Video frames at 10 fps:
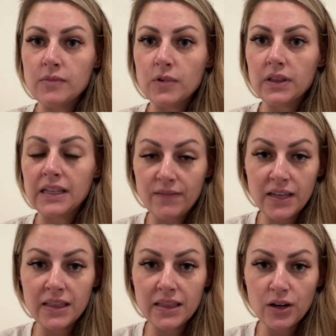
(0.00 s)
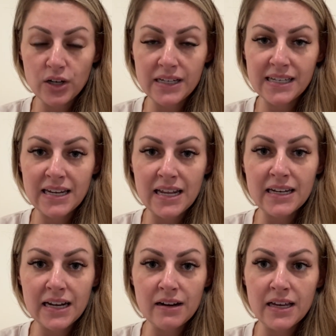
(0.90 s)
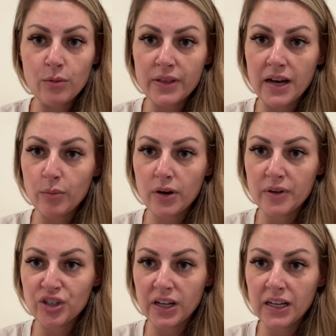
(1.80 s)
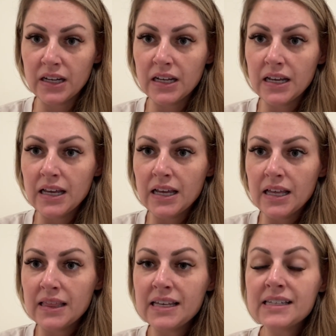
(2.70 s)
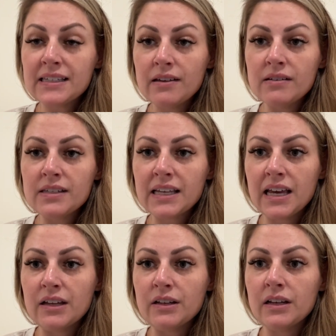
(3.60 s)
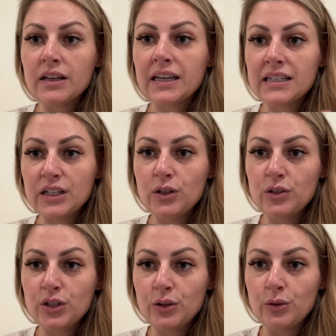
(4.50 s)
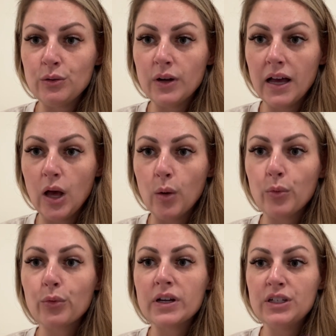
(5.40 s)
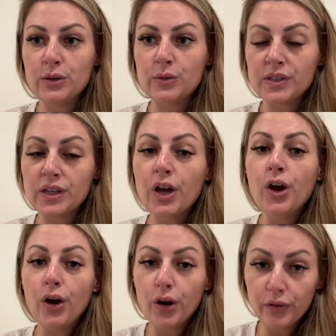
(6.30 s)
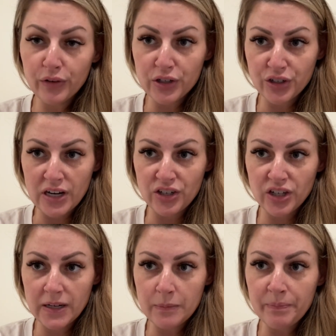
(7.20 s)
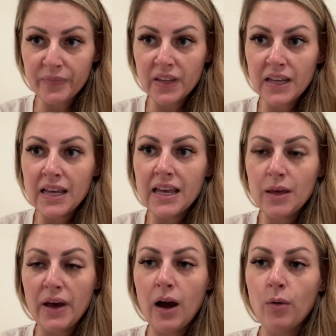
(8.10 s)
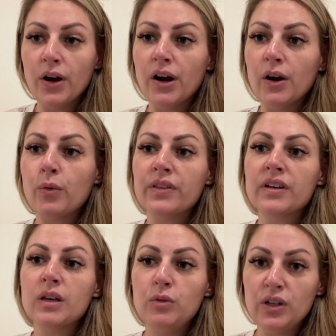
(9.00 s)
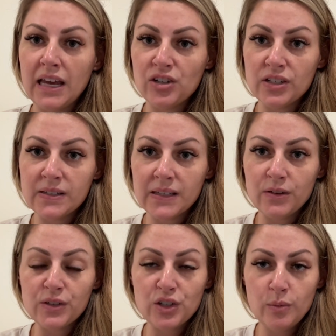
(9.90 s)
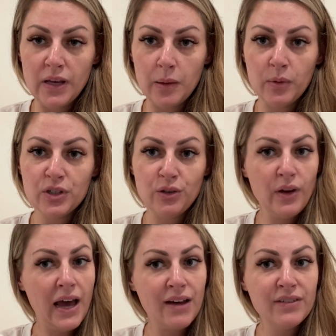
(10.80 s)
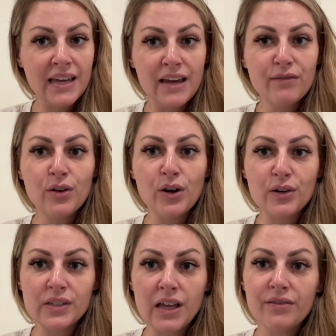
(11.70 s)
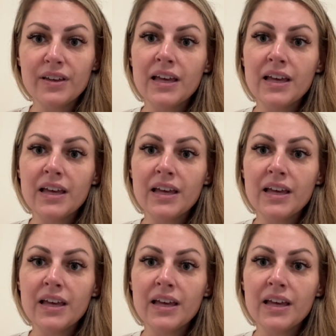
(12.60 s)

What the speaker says: leaving her designated area without permission. These skills can continue to help reduce her frustration, empower her with the communication skills to be able to advocate for herself